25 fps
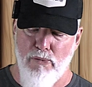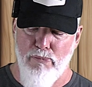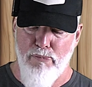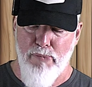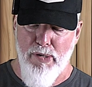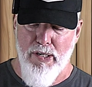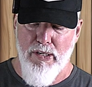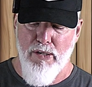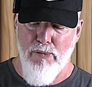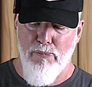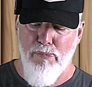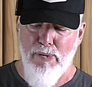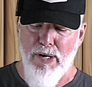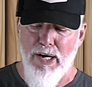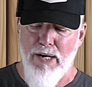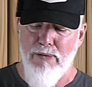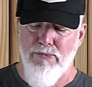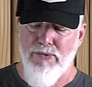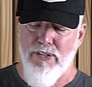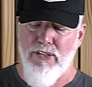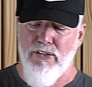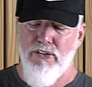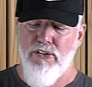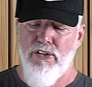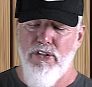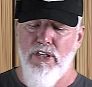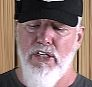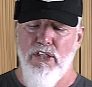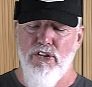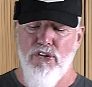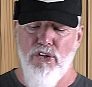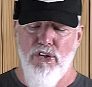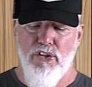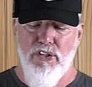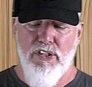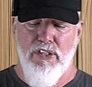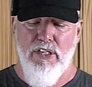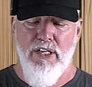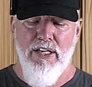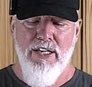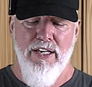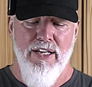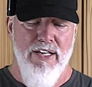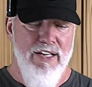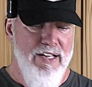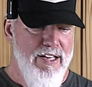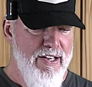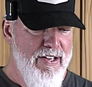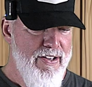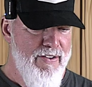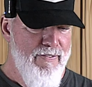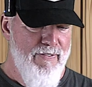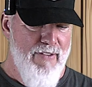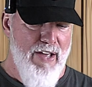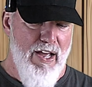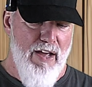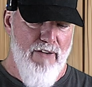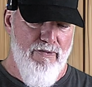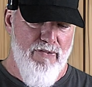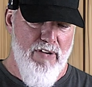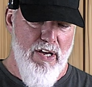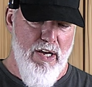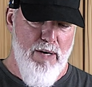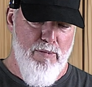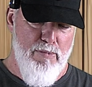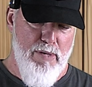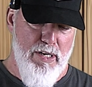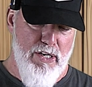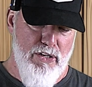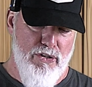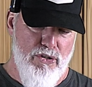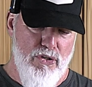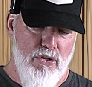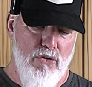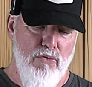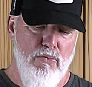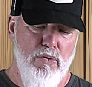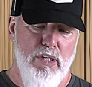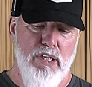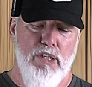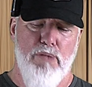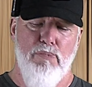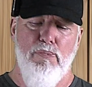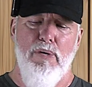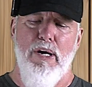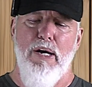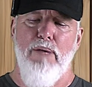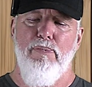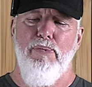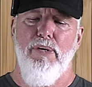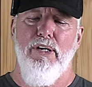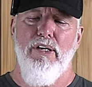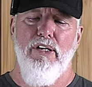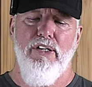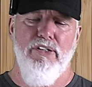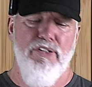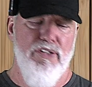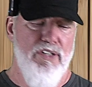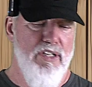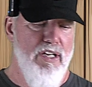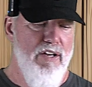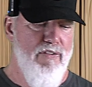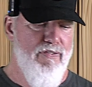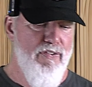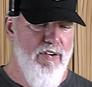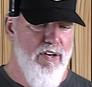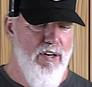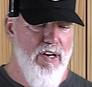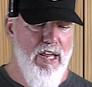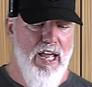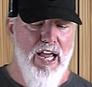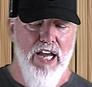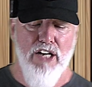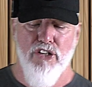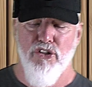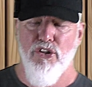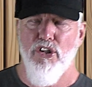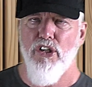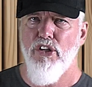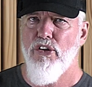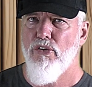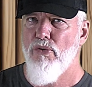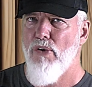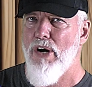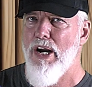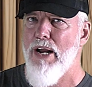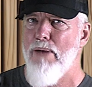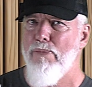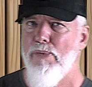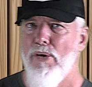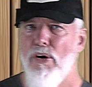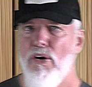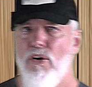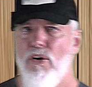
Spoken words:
on bigger pipes. Let's see, I've got about a 2-inch pipe here. Let's see if it'll actually grab a